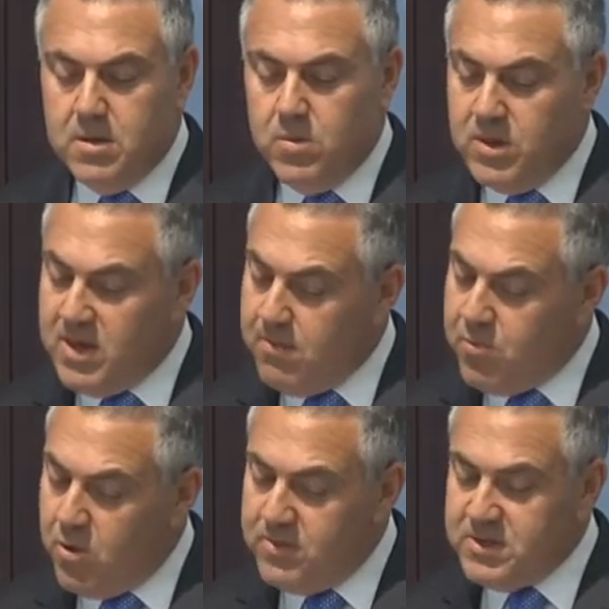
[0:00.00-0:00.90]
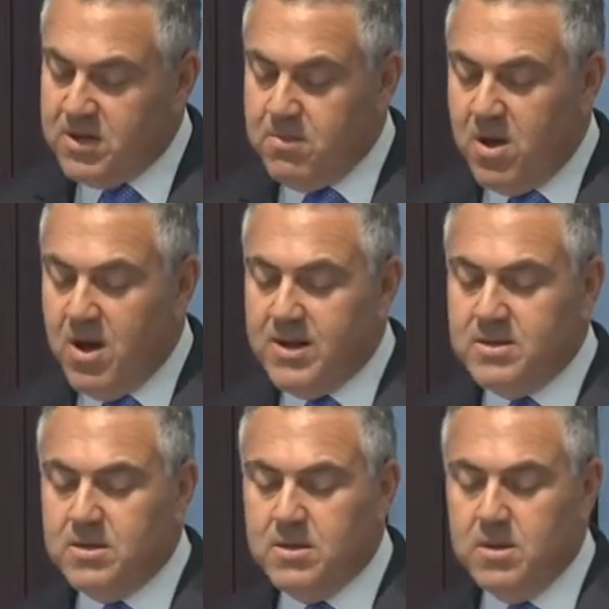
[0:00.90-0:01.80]
With that promise in
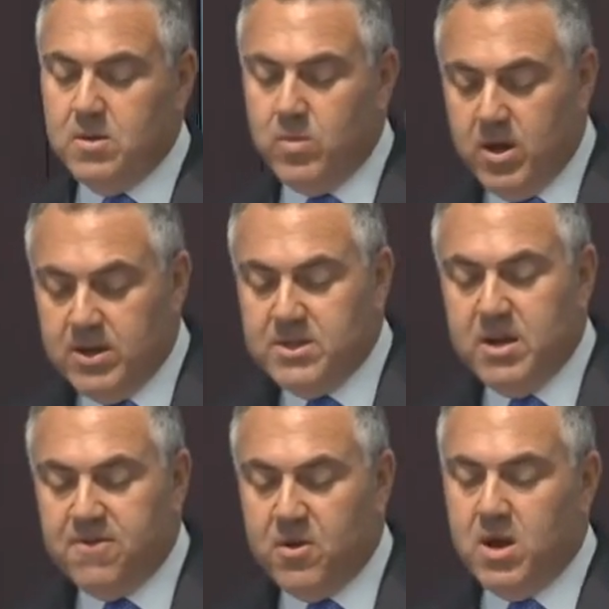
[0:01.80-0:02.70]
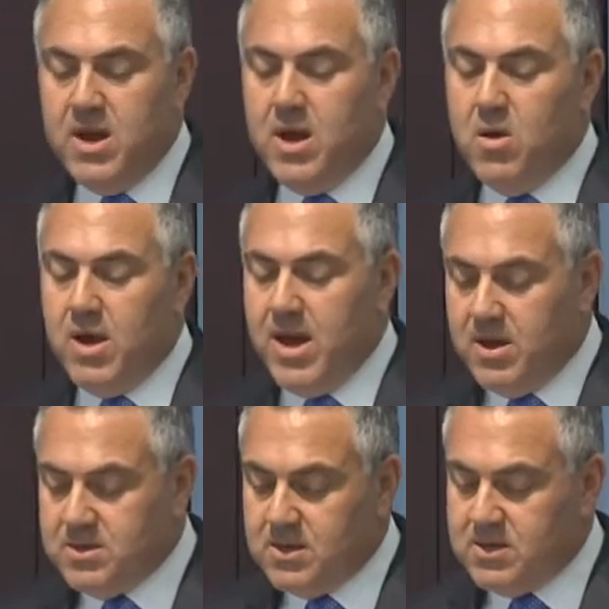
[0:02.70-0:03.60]
mind, we identified how
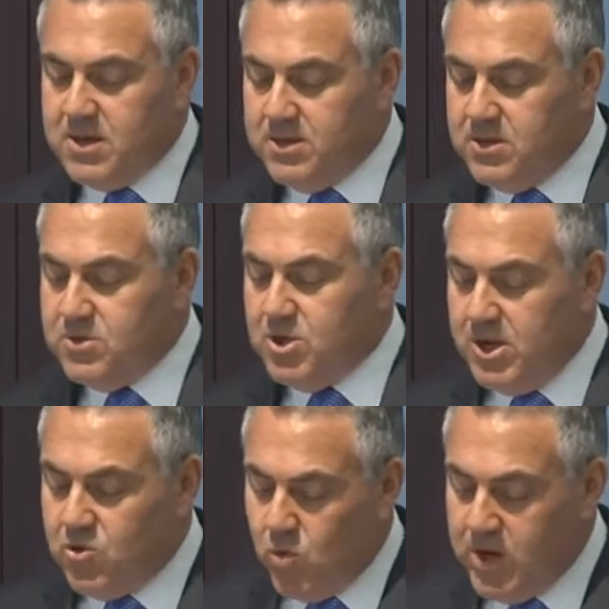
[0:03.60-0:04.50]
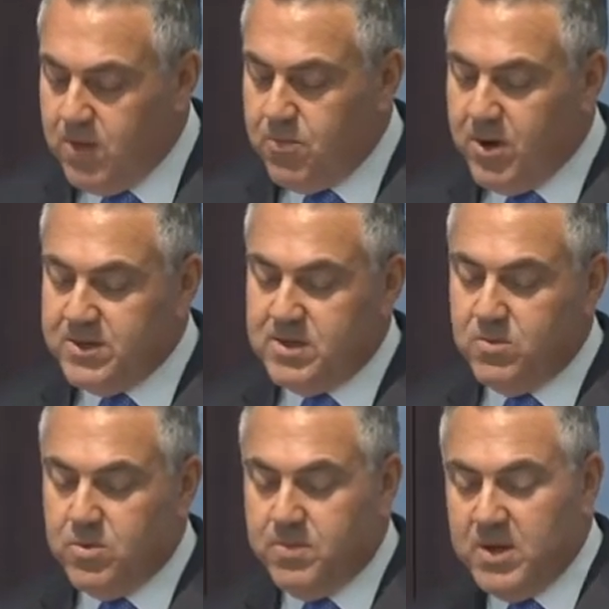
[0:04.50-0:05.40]
our success as G20
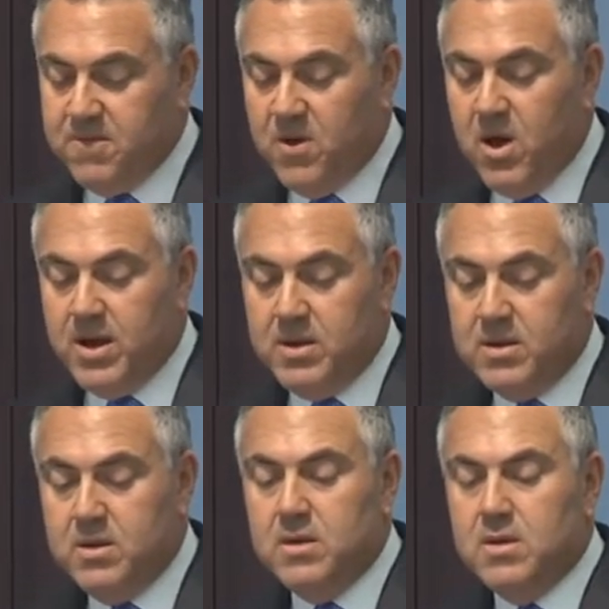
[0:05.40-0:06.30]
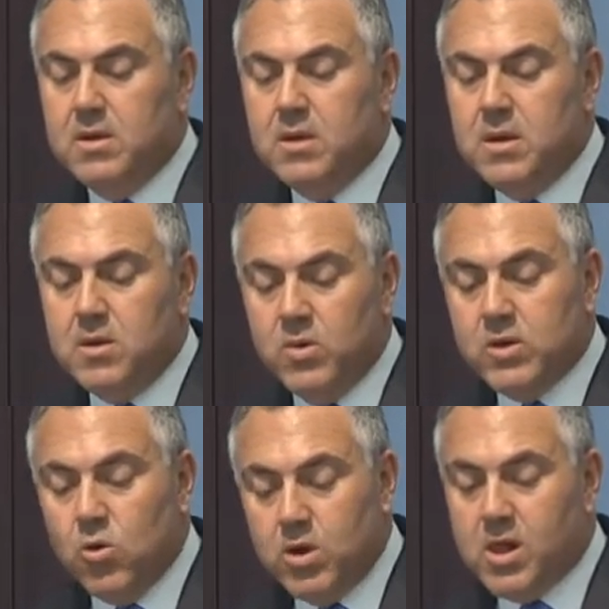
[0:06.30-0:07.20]
president would be defined. We
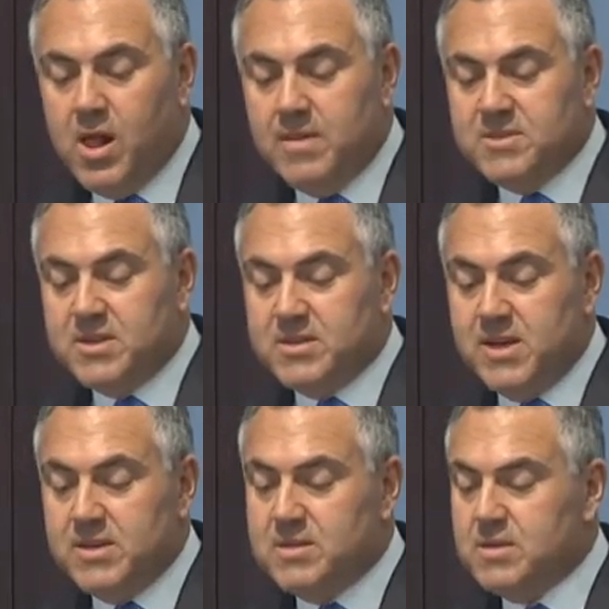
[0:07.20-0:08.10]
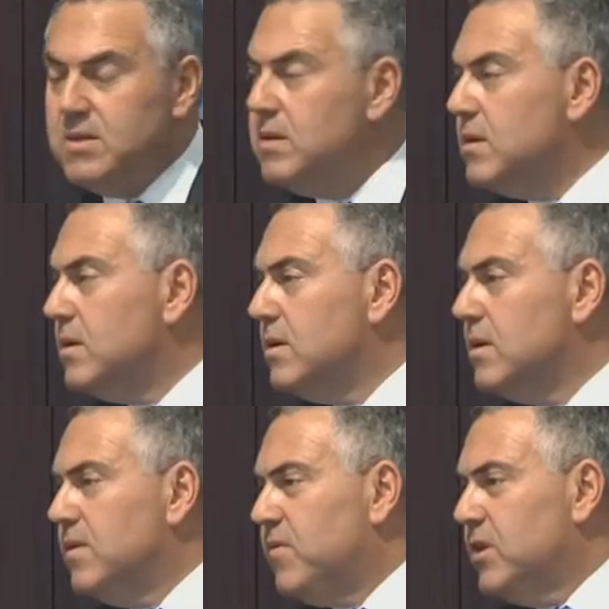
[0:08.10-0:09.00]
could claim success
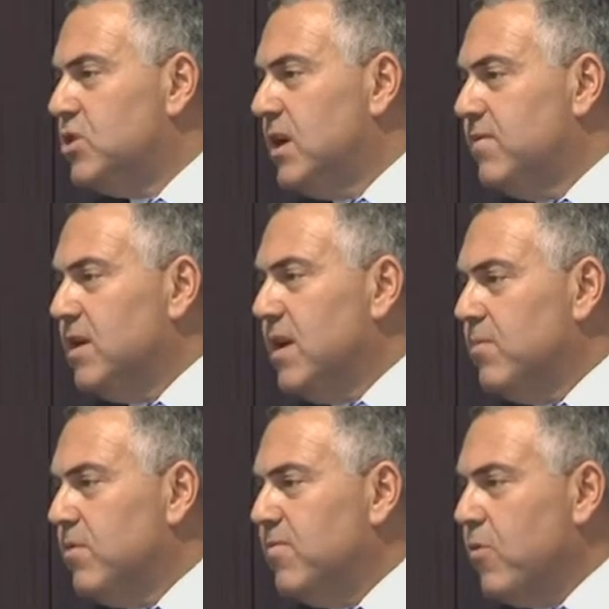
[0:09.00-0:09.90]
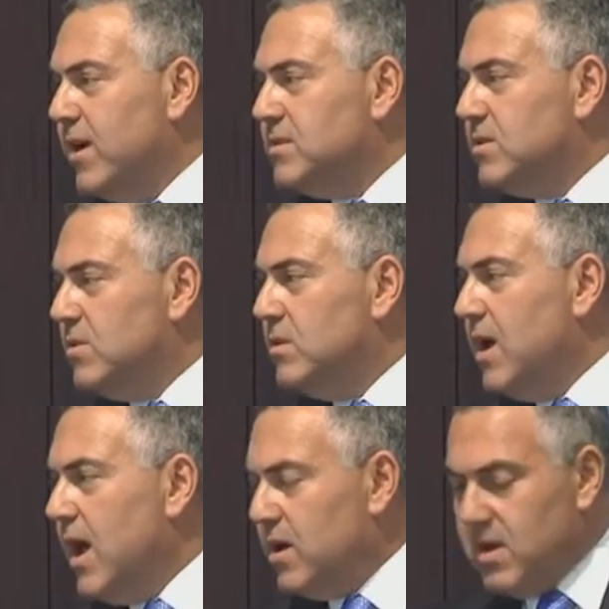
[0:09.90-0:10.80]
if we achieved a number of practical
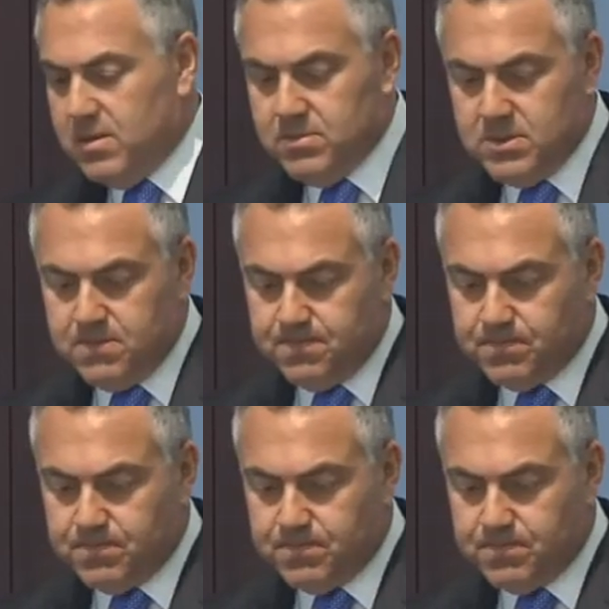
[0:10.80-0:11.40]
outcomes.